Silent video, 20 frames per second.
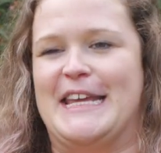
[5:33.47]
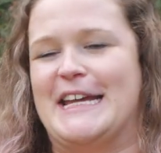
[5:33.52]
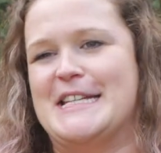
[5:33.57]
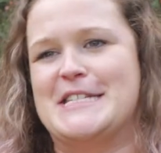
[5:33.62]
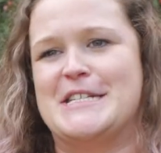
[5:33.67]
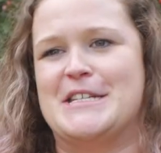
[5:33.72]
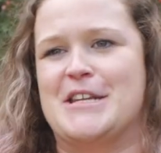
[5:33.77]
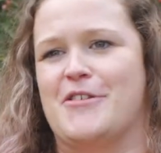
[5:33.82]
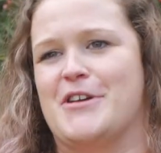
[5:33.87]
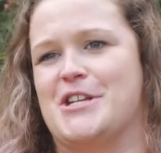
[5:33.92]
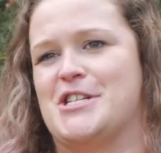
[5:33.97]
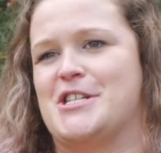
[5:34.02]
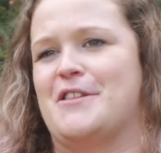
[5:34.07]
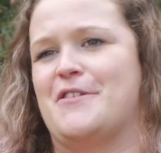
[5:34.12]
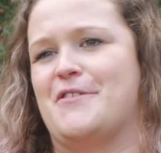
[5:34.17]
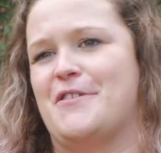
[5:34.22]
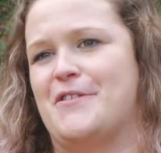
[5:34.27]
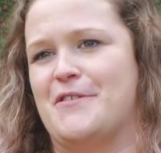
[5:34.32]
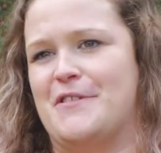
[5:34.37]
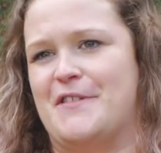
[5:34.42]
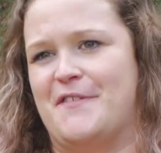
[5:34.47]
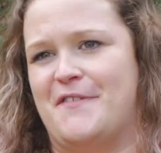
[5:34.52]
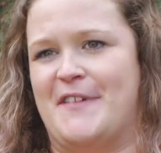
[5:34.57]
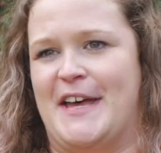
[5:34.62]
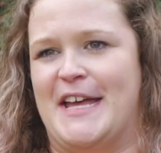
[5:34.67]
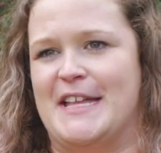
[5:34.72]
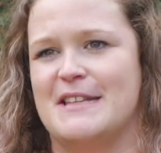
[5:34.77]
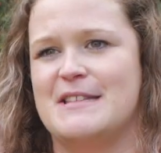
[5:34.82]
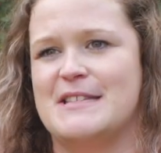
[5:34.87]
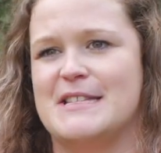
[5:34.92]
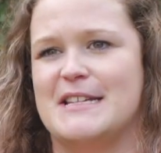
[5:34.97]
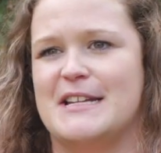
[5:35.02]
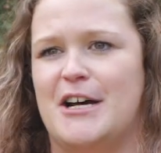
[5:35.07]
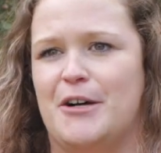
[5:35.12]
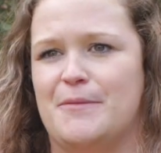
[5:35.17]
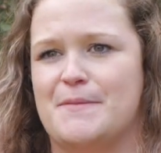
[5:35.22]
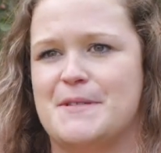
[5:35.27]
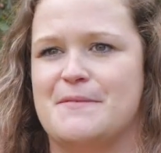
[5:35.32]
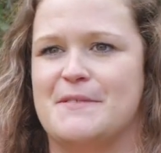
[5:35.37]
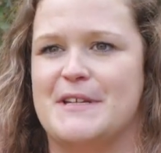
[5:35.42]
They get to know each other through the fence. It
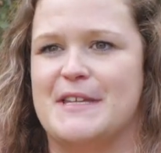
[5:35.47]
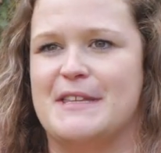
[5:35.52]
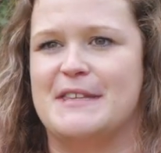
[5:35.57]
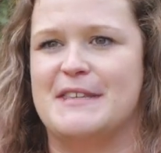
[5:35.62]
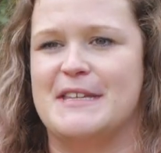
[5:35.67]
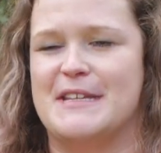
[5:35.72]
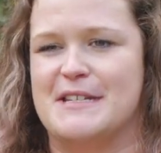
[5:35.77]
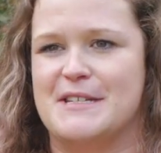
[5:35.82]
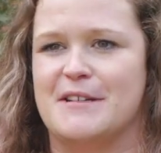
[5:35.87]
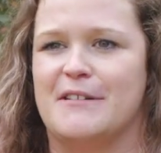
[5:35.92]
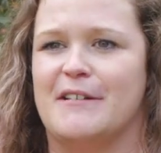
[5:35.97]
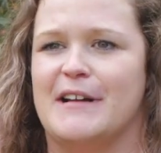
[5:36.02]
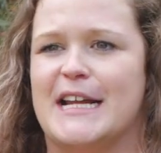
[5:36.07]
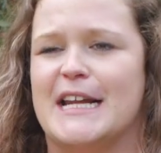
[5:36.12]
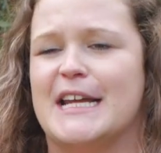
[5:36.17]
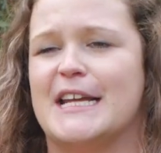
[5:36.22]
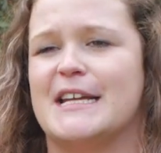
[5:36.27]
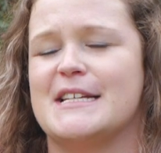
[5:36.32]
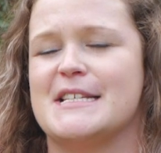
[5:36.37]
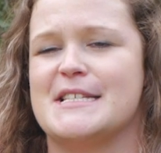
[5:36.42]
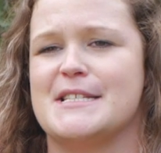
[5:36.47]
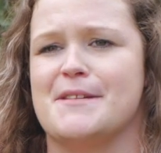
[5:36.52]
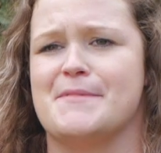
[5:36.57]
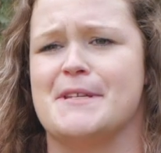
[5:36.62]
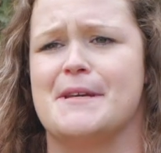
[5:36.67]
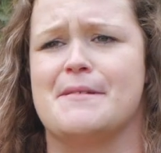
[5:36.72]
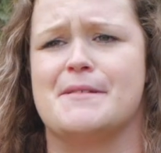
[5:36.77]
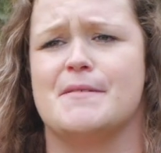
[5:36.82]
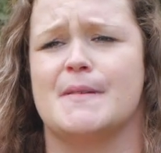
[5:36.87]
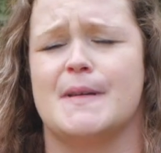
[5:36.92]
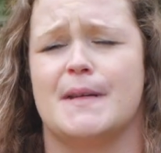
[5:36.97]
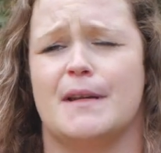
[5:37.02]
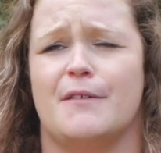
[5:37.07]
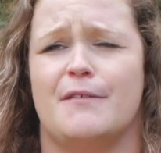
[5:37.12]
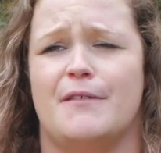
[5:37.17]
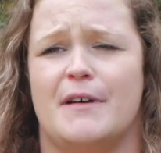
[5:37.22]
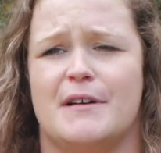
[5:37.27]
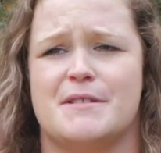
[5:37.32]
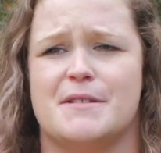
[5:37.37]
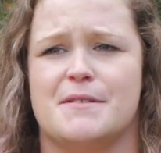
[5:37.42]
helps with integrating because sometimes we can
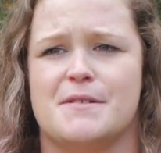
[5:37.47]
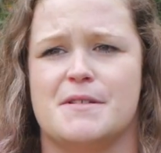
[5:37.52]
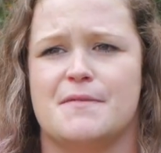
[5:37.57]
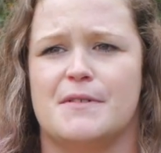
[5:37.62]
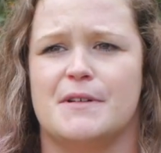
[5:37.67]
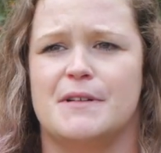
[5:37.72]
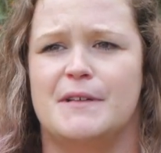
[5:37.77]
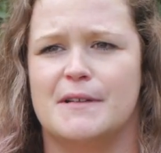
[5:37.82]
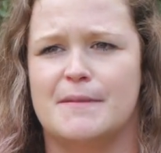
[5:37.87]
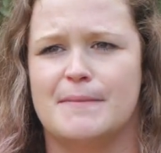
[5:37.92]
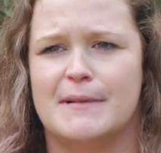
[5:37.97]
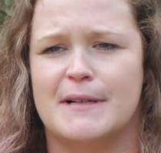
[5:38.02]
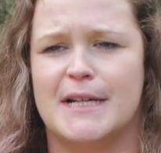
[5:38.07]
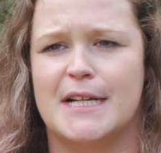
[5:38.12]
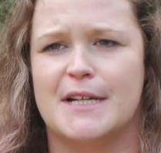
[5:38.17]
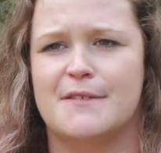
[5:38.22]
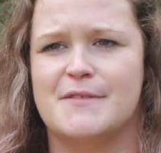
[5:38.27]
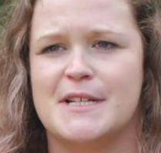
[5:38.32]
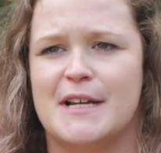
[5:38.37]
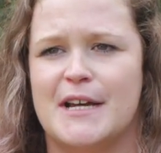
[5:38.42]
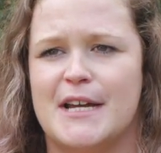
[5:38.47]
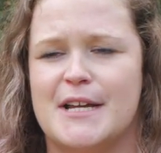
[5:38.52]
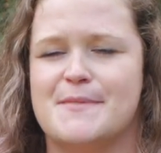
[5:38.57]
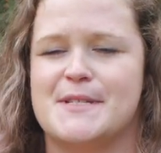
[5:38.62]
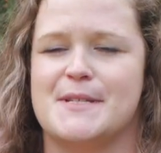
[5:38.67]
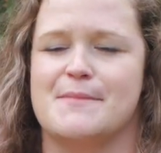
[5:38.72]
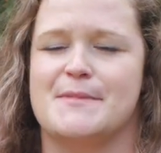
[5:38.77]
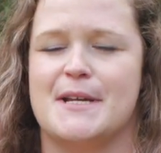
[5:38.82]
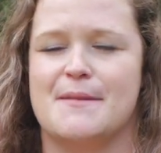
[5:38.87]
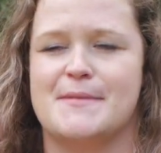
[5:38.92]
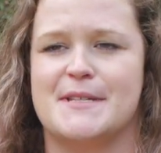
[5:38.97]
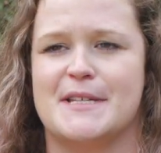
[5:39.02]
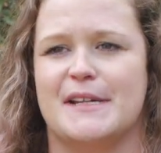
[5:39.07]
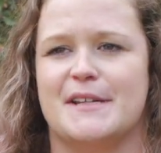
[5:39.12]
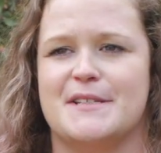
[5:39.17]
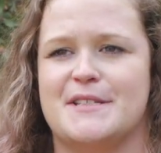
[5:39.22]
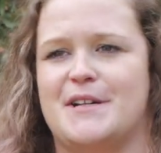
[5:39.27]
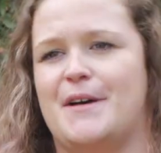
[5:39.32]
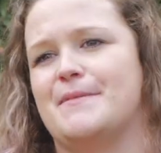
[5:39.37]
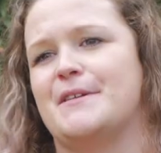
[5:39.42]
have fosters for a long period of time. Sometimes they
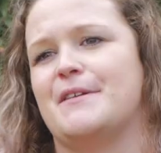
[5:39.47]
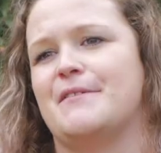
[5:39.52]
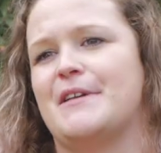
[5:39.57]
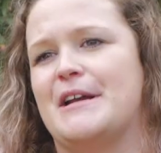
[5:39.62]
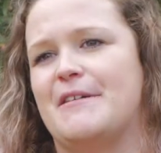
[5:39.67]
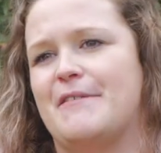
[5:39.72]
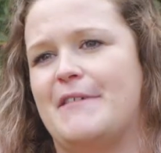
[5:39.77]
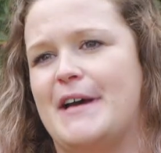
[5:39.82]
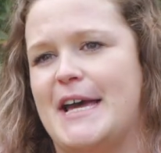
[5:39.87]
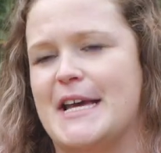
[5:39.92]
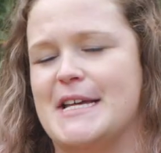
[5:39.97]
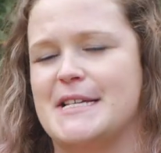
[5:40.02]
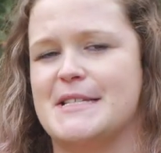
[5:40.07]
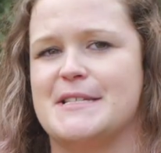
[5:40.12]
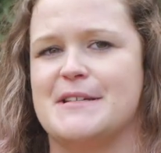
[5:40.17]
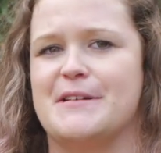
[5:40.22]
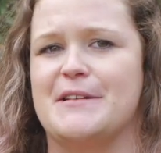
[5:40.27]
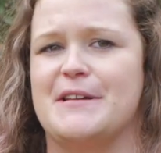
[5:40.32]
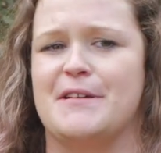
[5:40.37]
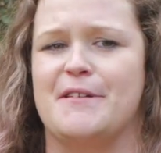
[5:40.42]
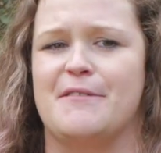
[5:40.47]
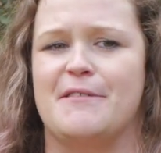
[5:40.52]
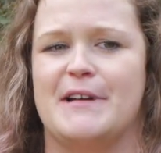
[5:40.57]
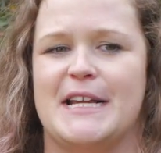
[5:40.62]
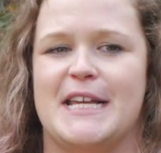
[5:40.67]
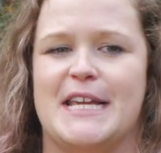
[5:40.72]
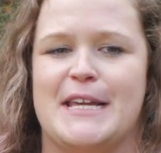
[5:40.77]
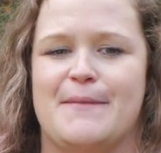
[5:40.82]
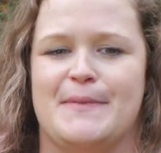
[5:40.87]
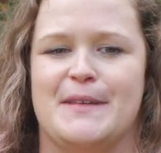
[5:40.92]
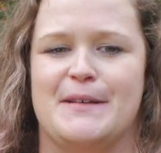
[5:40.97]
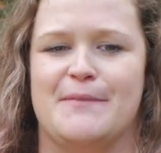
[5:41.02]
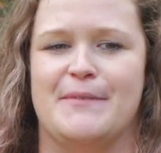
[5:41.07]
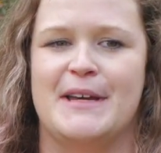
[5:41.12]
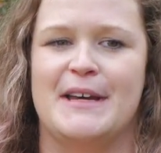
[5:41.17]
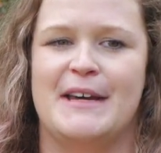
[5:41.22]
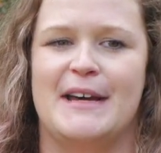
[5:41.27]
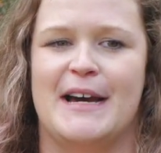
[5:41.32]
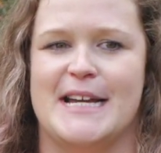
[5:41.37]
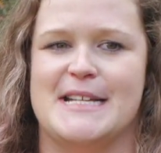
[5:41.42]
get adopted right away. So you don't want to keep them
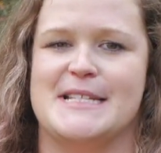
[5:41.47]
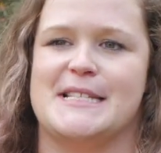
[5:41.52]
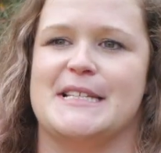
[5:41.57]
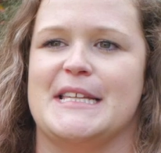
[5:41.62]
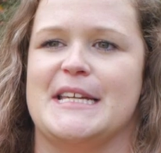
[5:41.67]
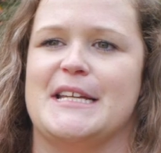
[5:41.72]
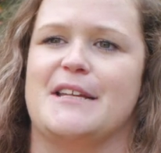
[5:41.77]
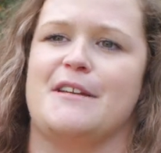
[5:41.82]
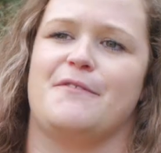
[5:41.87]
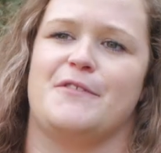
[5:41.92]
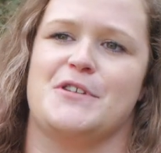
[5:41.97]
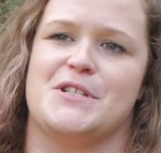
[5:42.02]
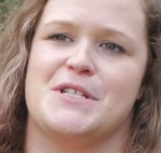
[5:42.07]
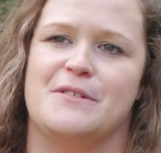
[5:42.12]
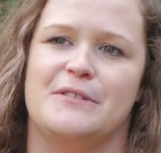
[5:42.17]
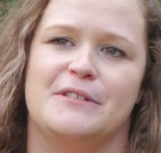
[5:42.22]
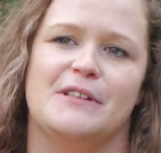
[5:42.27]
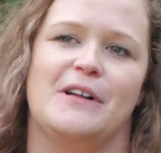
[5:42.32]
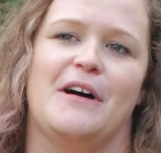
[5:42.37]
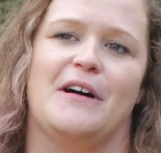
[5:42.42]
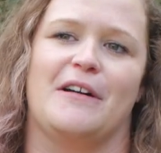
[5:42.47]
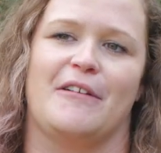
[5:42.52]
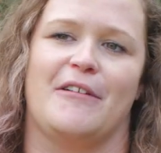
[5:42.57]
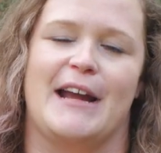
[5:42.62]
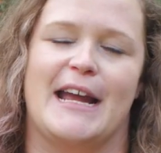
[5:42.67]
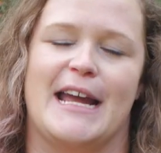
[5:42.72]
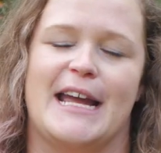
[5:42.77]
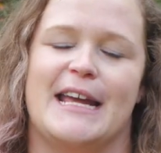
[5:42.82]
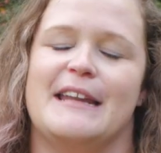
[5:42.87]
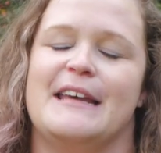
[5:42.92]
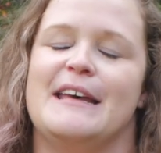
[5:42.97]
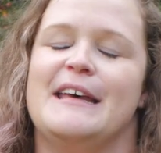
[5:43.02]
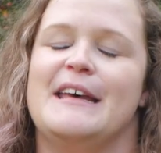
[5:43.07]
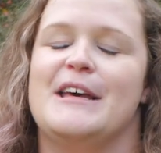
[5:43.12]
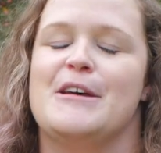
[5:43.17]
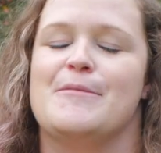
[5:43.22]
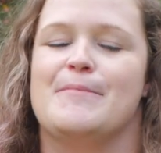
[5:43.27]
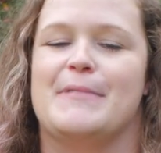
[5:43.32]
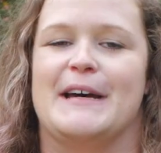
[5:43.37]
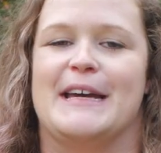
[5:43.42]
isolated for too long, right?
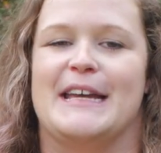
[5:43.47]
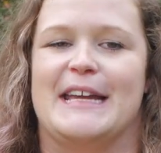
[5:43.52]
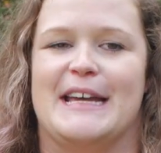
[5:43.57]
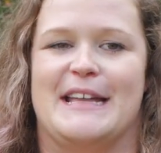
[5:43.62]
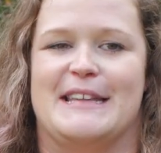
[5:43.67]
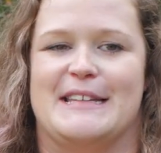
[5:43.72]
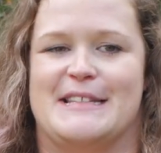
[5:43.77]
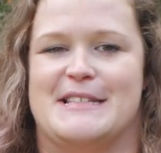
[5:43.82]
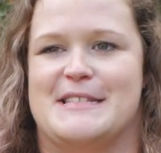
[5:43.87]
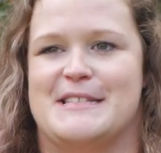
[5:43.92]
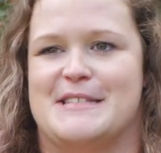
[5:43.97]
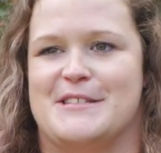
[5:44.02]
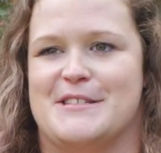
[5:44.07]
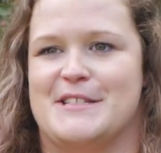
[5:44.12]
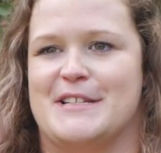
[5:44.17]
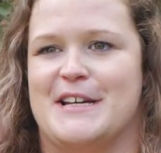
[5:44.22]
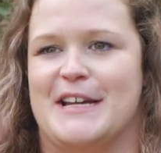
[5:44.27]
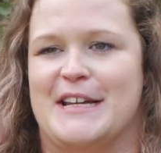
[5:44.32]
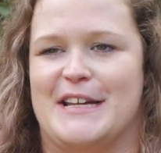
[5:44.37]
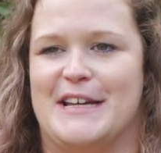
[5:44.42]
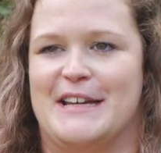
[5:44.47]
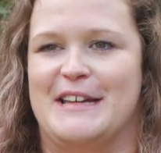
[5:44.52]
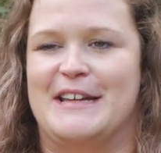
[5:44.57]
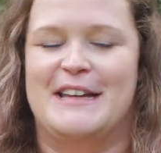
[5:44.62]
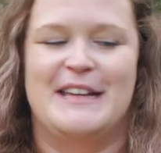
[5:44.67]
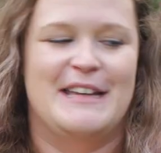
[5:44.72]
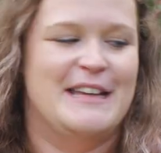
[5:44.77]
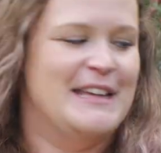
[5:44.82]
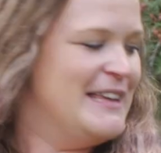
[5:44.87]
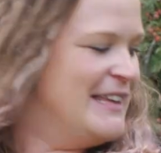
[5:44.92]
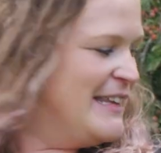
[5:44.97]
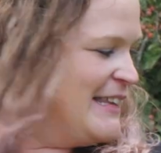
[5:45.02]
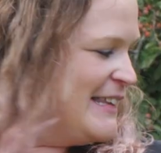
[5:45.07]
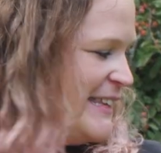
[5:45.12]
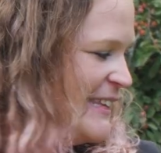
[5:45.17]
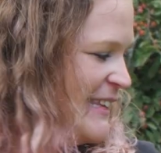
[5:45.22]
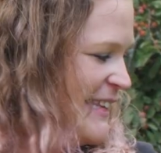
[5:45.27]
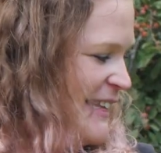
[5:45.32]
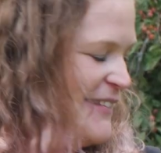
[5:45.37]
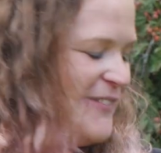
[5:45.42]
But yeah, that's just kind of
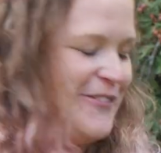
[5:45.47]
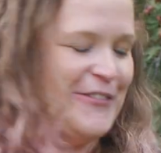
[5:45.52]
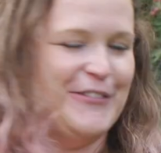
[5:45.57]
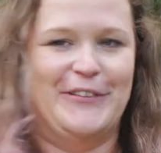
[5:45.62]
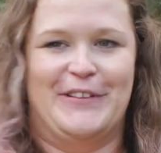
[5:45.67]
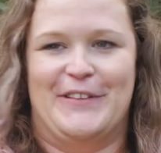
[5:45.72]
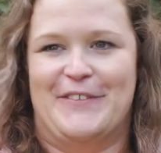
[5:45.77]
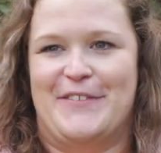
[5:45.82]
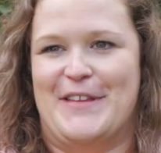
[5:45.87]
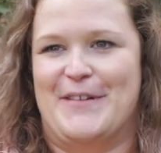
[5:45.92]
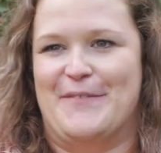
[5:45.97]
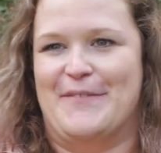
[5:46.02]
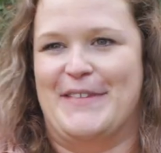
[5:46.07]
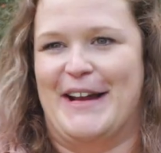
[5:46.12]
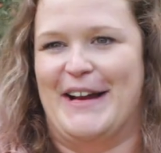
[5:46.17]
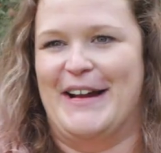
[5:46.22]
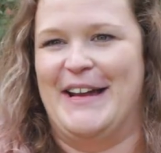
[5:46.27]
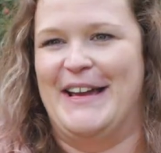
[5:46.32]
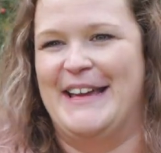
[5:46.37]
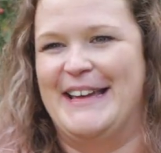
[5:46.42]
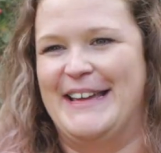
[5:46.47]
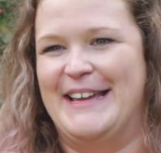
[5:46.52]
the rule of thumb there.